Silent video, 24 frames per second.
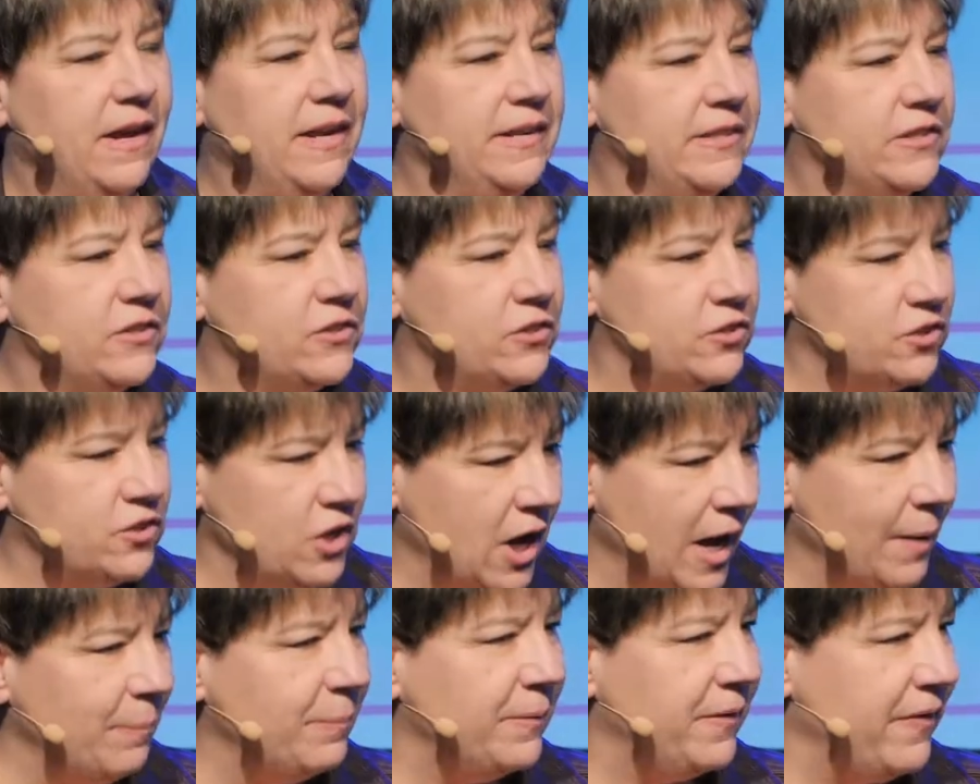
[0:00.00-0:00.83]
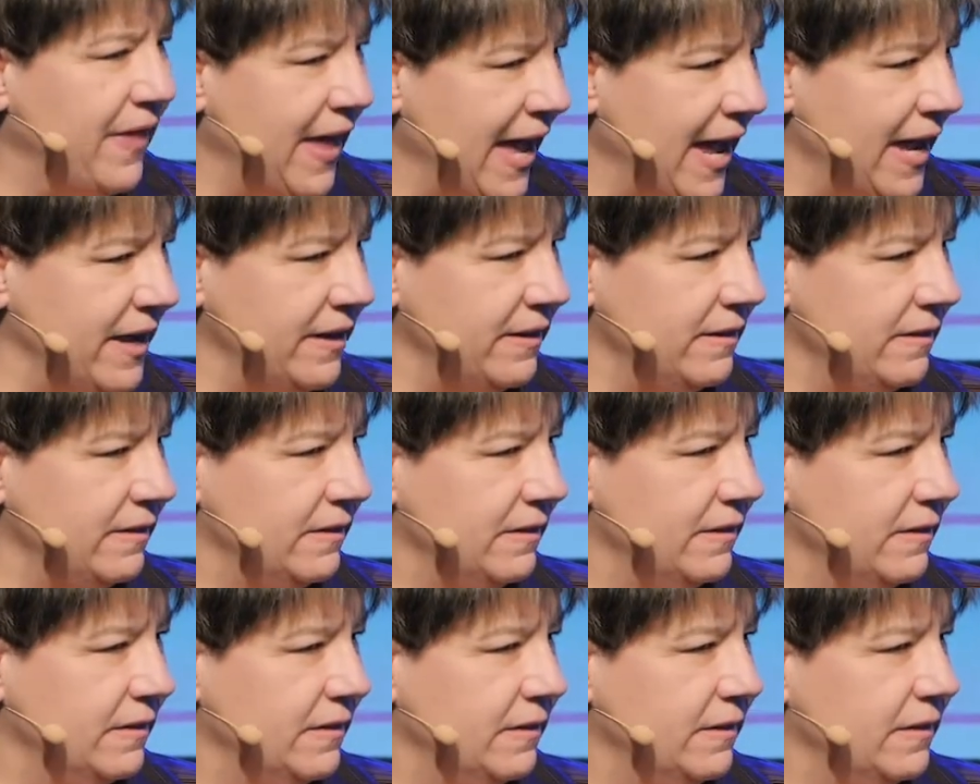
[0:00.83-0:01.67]
I stopped that
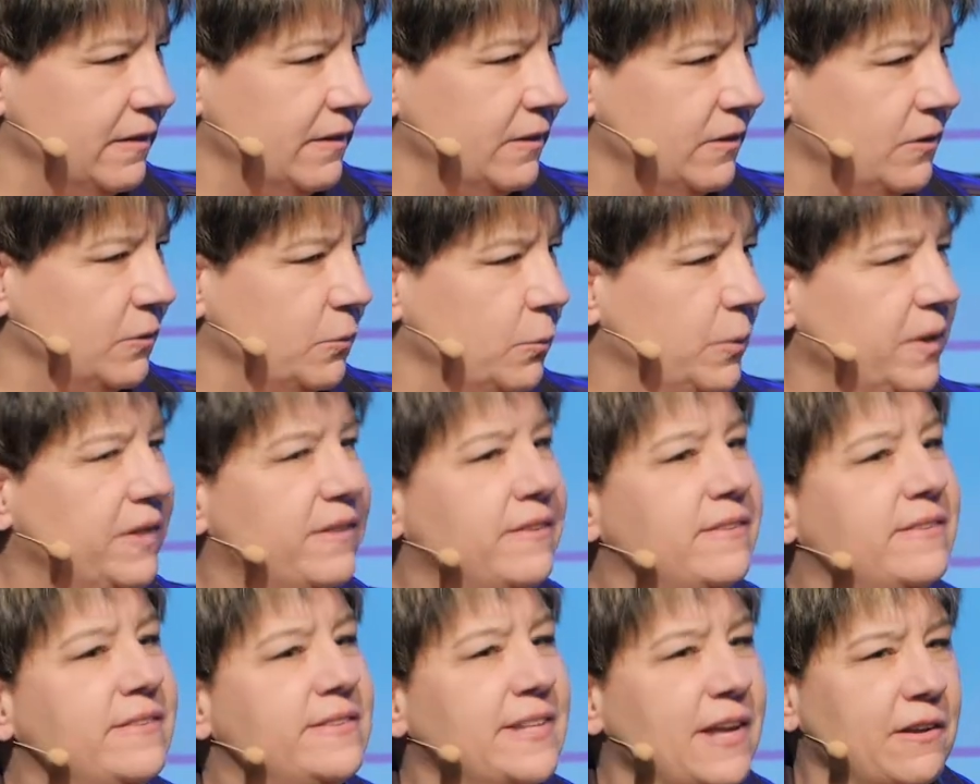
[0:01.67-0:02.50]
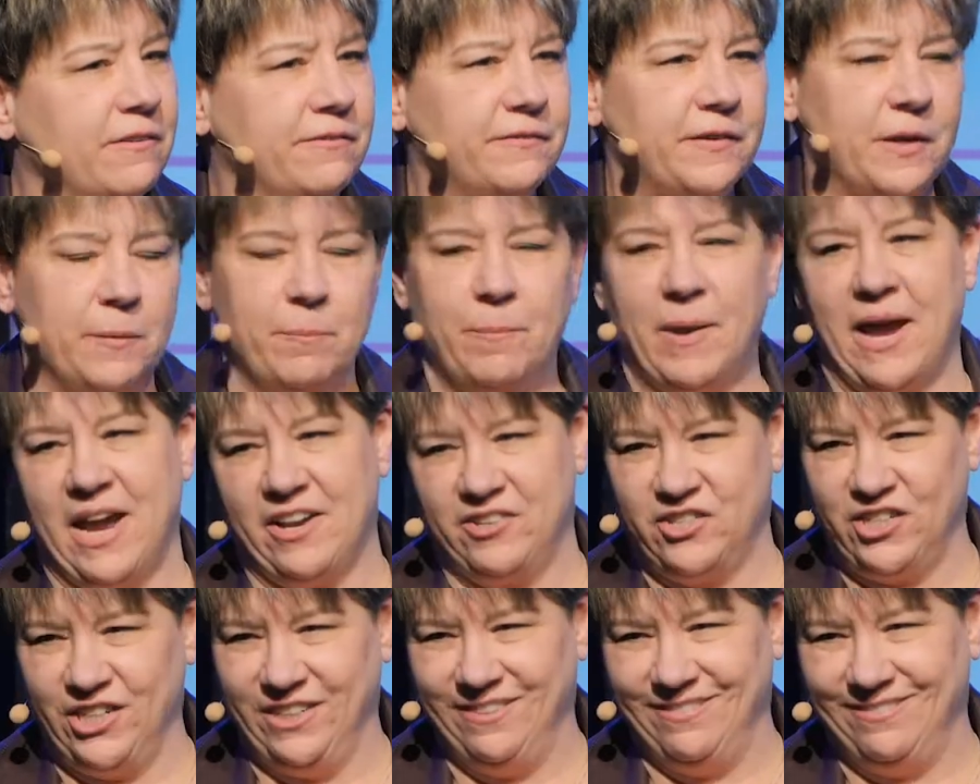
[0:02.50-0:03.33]
with self
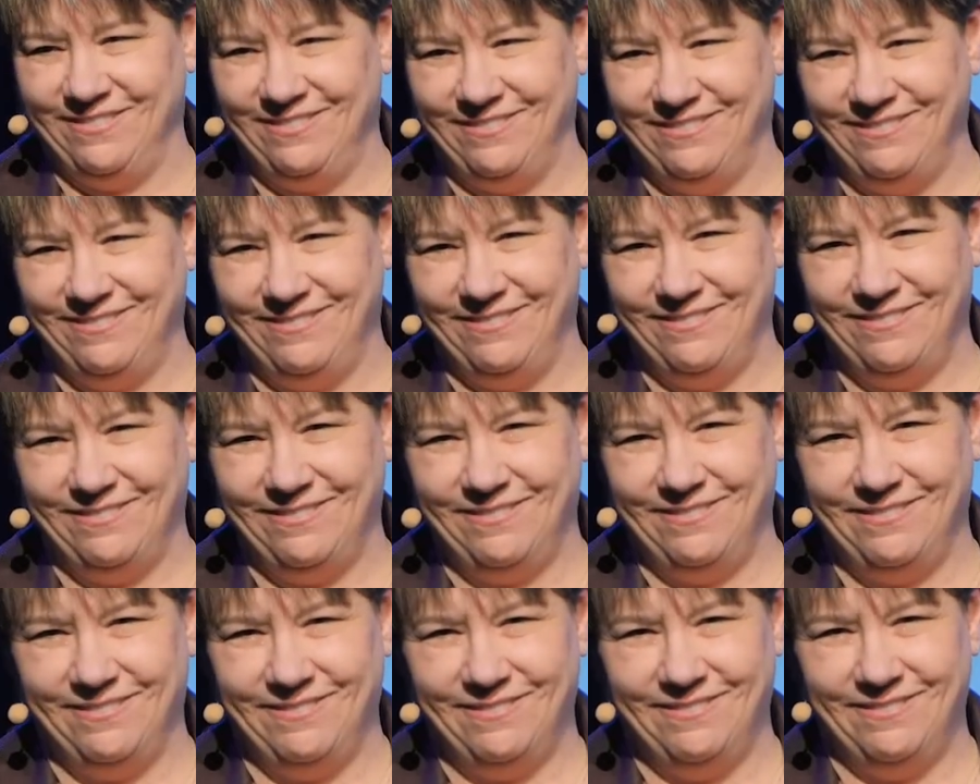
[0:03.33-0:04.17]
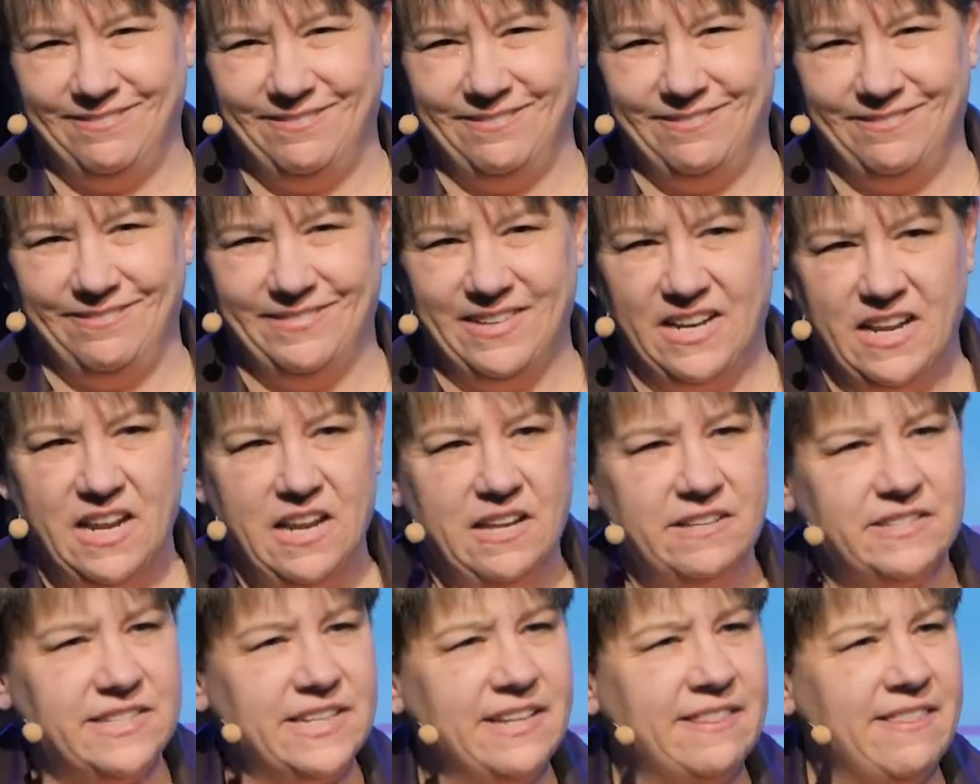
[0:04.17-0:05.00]
compassion.
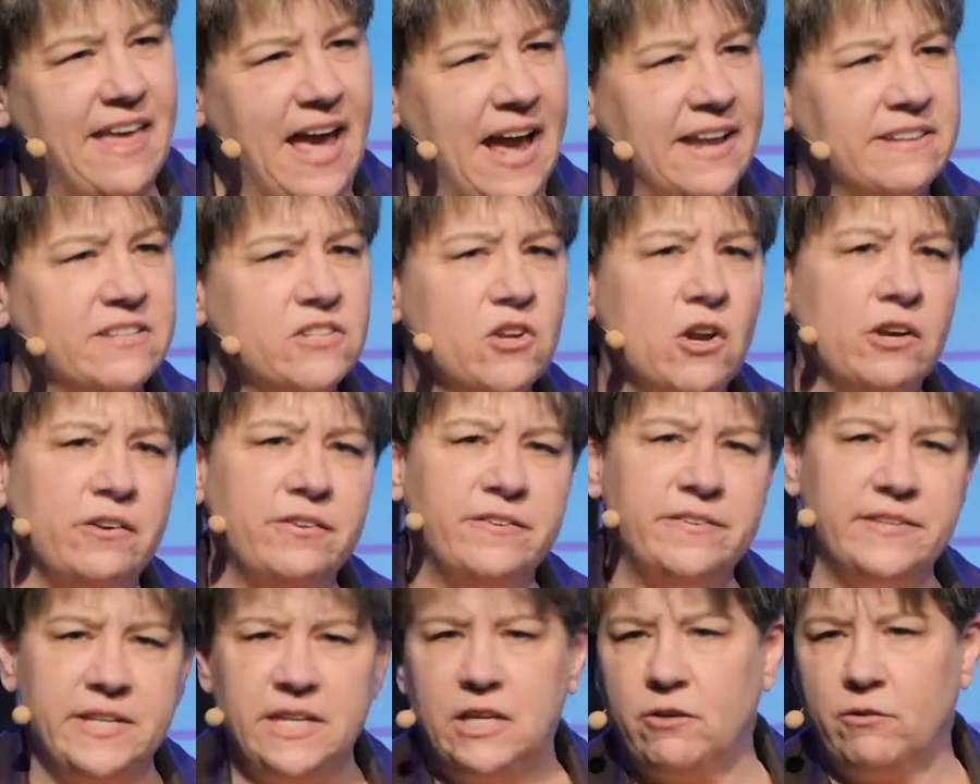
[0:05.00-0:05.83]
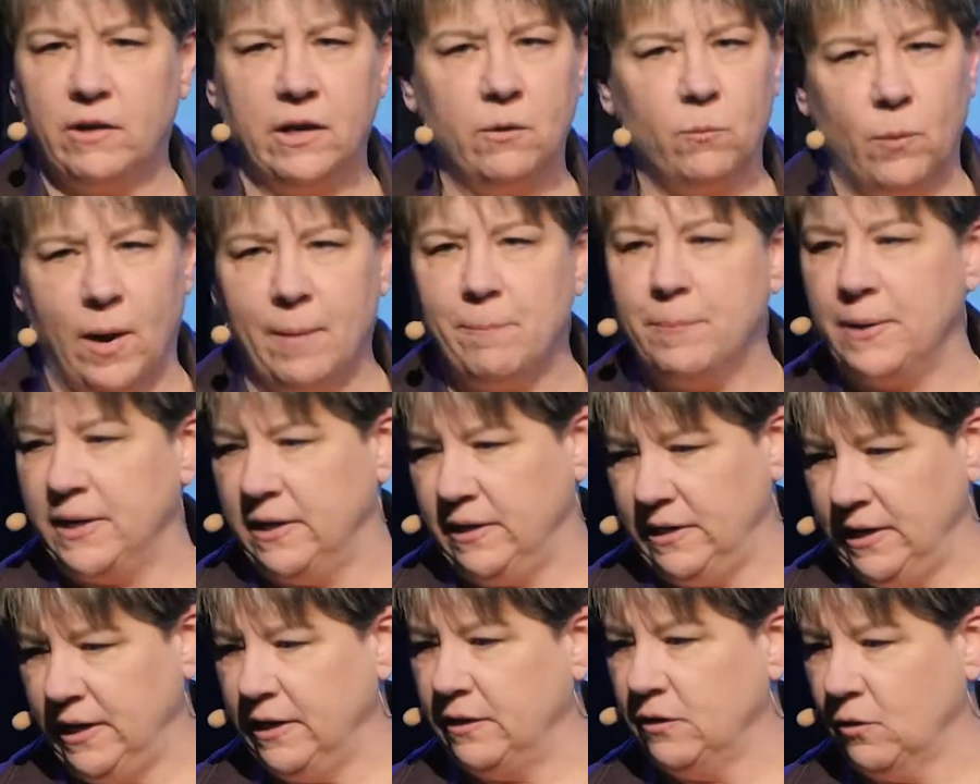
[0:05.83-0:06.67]
See, that's our secret
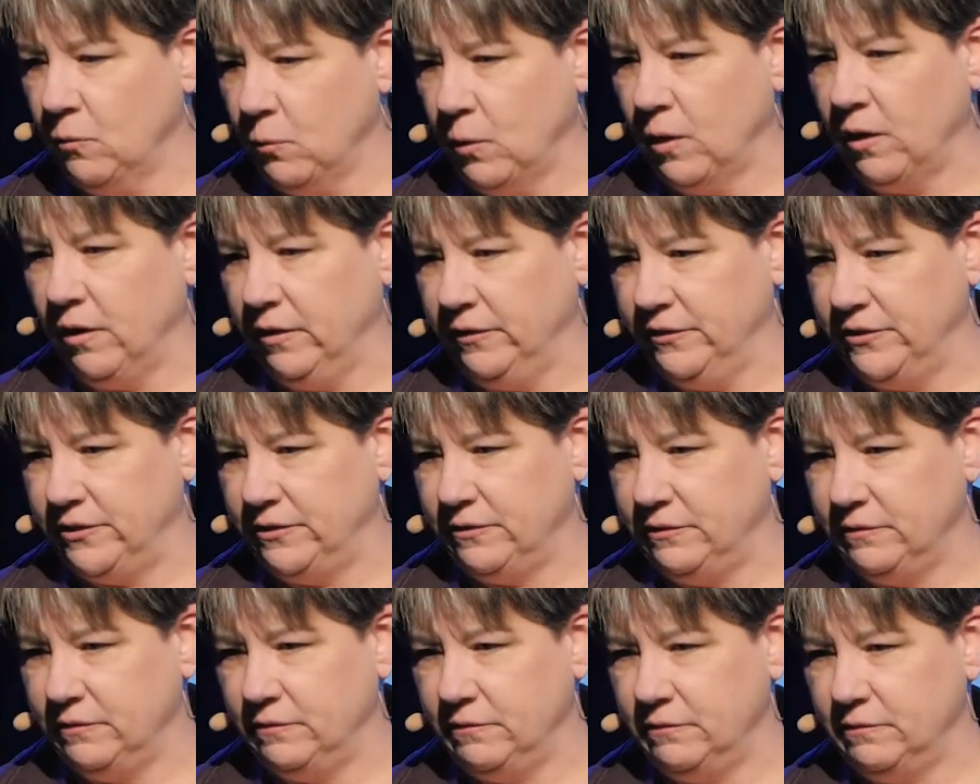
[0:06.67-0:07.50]
weapon in the world.